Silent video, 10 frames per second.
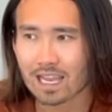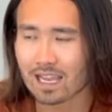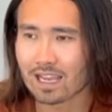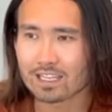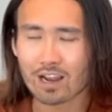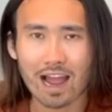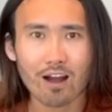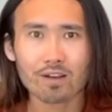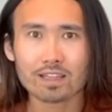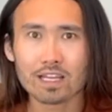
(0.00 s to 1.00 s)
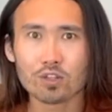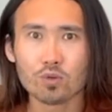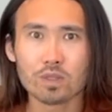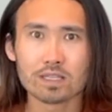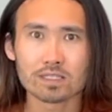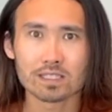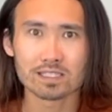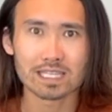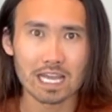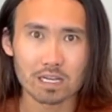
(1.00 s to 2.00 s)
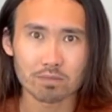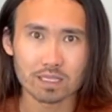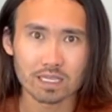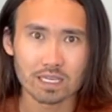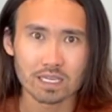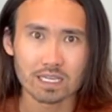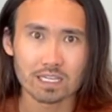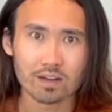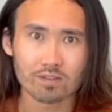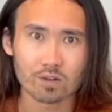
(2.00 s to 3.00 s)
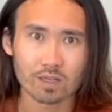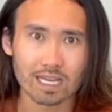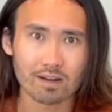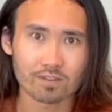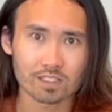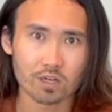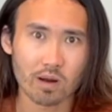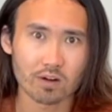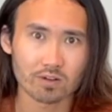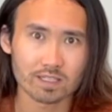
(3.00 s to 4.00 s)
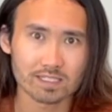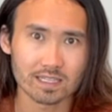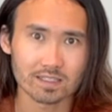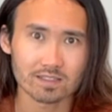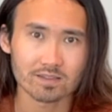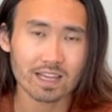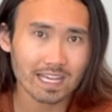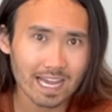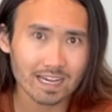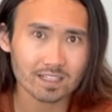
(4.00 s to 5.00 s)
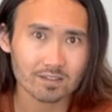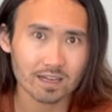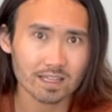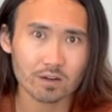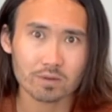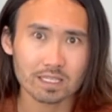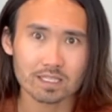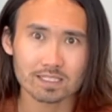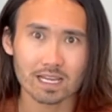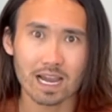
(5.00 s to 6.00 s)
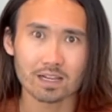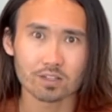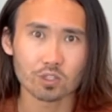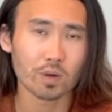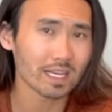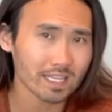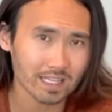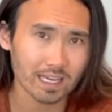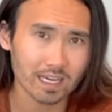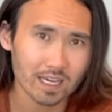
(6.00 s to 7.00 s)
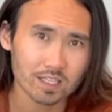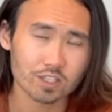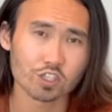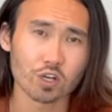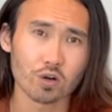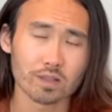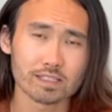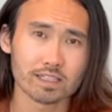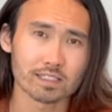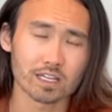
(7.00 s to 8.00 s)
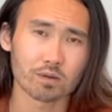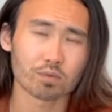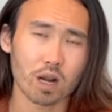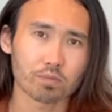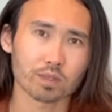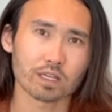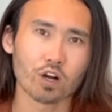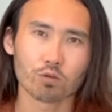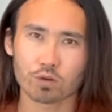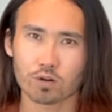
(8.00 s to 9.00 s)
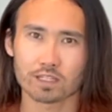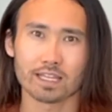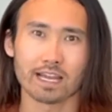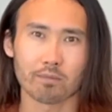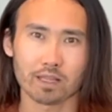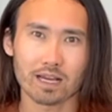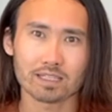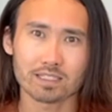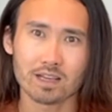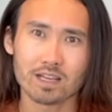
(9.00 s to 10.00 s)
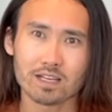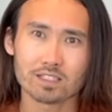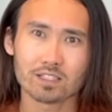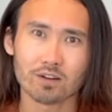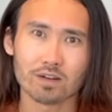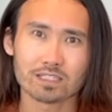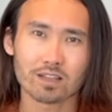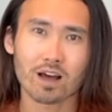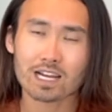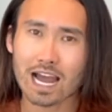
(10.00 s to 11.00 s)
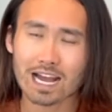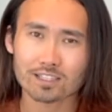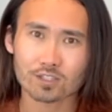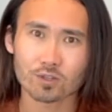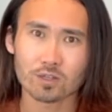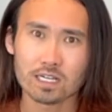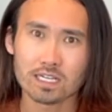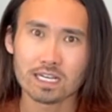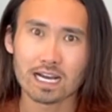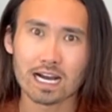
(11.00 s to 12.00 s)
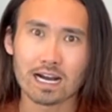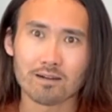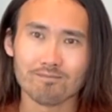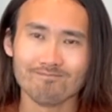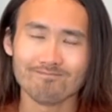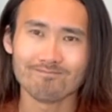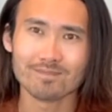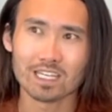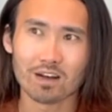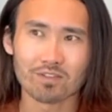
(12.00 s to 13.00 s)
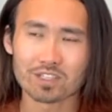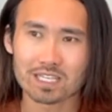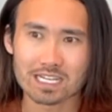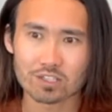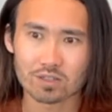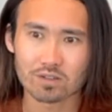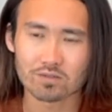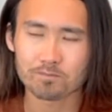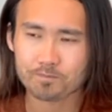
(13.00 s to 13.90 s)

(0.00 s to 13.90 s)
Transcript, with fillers: you know, how can they do this sustainably, you know, if they're looking at for sale by owner listings? They can't, right? They don't need to sign or do anything to show listings that are properly co-broked in the MLS. So it's a lot of hassle. Um, you know, if there's any sort of